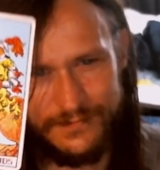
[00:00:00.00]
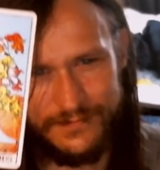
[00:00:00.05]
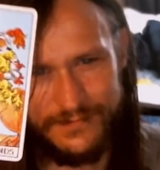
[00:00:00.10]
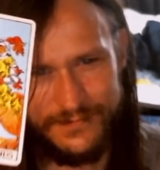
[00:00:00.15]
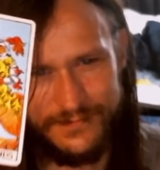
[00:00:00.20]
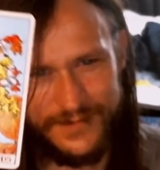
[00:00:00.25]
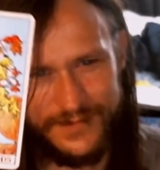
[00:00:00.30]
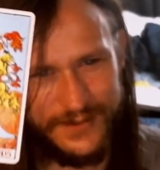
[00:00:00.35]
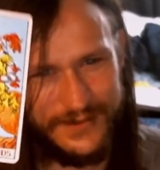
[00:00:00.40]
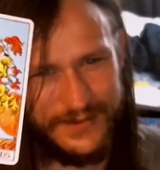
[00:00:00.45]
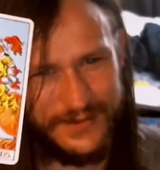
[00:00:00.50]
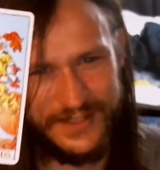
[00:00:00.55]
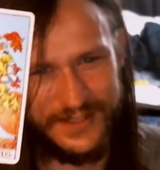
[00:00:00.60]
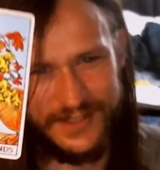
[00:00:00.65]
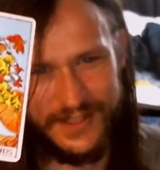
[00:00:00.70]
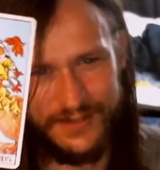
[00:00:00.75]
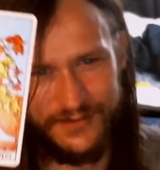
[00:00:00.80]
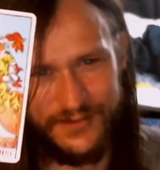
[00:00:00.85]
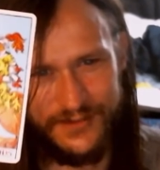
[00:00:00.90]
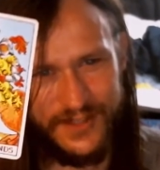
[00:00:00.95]
Don't just
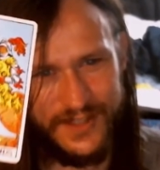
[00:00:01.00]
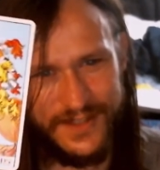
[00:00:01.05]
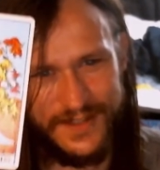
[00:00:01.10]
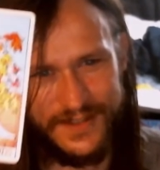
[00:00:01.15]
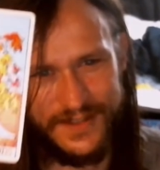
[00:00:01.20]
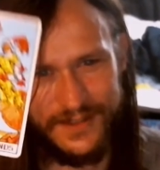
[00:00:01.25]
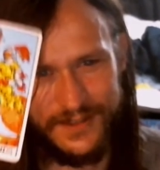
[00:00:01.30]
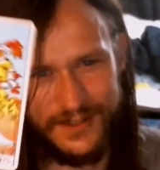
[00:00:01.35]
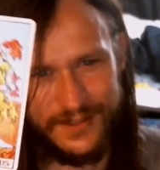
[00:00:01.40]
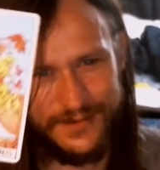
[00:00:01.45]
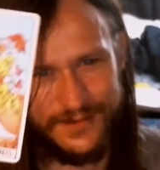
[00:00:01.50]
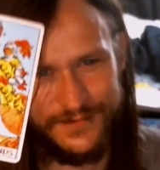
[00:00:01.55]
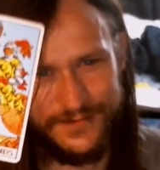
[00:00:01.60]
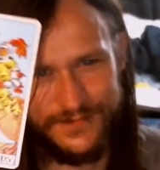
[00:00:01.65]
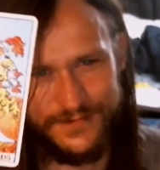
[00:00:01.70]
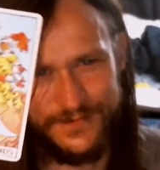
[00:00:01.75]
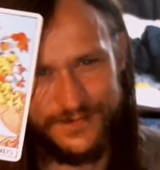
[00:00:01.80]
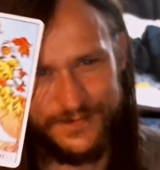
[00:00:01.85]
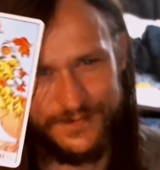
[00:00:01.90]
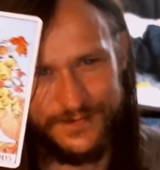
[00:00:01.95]
give in,
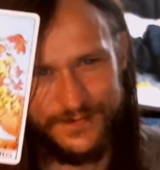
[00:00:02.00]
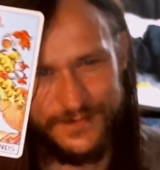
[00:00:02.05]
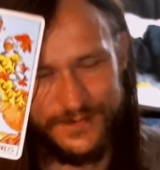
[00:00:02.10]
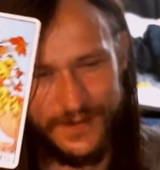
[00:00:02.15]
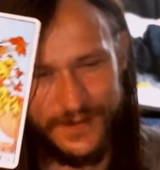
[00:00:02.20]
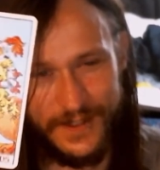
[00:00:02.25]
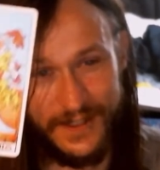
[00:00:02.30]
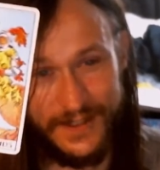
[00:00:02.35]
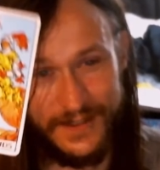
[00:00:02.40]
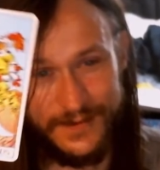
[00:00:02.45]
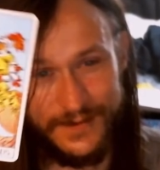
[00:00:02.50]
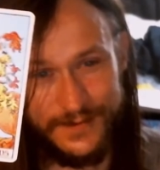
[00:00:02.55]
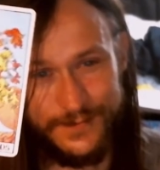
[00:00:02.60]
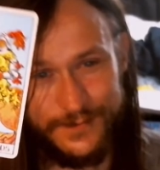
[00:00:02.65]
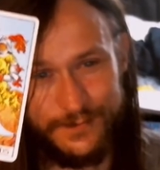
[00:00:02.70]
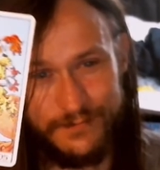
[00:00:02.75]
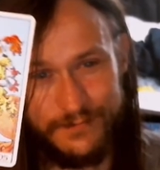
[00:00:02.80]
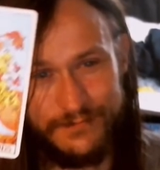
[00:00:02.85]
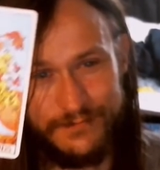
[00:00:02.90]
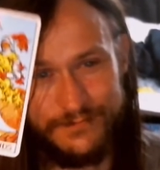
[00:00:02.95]
right?
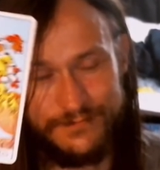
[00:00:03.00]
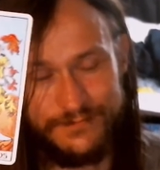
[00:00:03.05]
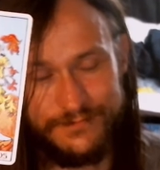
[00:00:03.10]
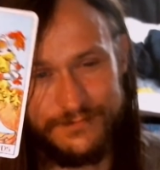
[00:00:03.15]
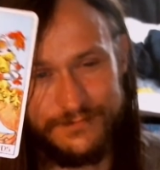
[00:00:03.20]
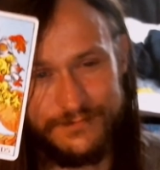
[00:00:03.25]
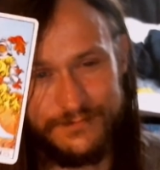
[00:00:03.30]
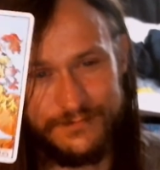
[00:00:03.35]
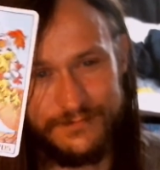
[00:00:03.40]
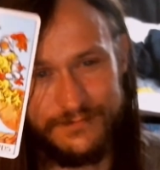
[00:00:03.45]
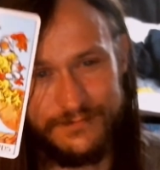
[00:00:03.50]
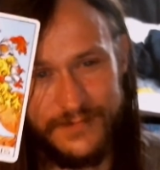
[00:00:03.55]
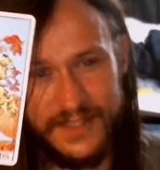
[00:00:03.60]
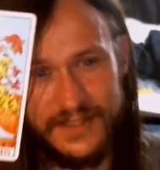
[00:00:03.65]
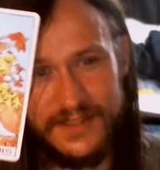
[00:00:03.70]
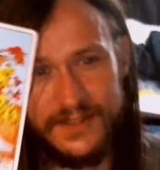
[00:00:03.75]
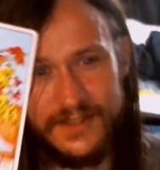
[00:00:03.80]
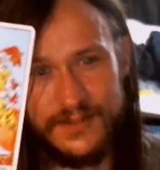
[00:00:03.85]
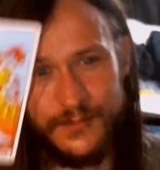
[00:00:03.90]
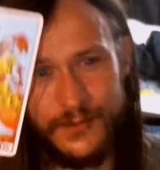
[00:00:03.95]
Make
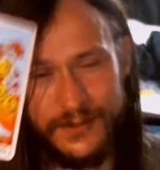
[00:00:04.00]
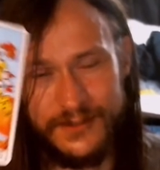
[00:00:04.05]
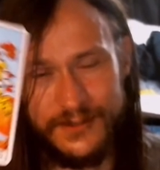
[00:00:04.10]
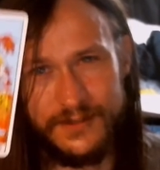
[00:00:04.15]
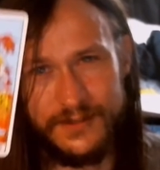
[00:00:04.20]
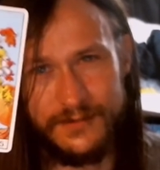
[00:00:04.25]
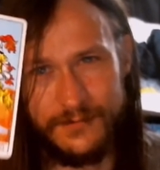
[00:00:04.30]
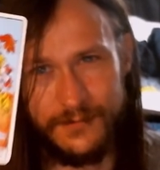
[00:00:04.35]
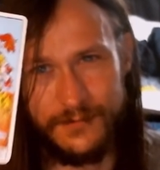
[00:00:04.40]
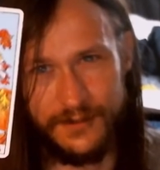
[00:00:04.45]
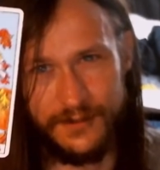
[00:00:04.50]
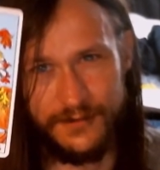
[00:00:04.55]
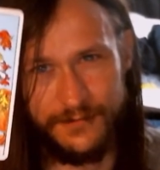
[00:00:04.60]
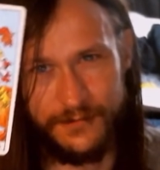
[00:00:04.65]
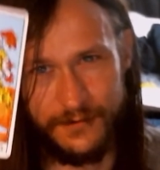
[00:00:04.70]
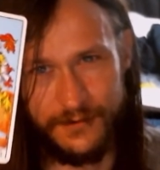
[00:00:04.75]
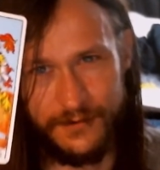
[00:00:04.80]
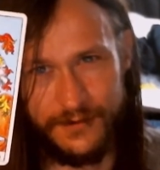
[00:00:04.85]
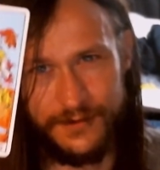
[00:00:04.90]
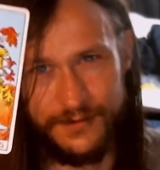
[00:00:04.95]
this person work
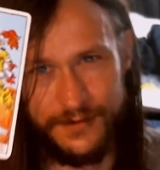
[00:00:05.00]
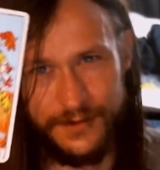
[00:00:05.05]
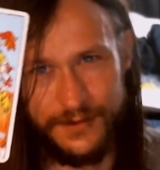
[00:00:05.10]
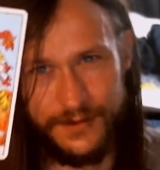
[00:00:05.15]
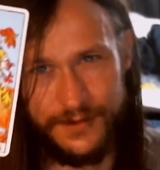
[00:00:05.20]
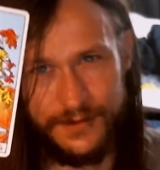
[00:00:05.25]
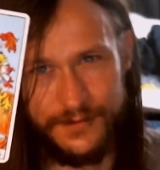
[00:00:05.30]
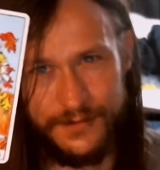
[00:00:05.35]
for it a little.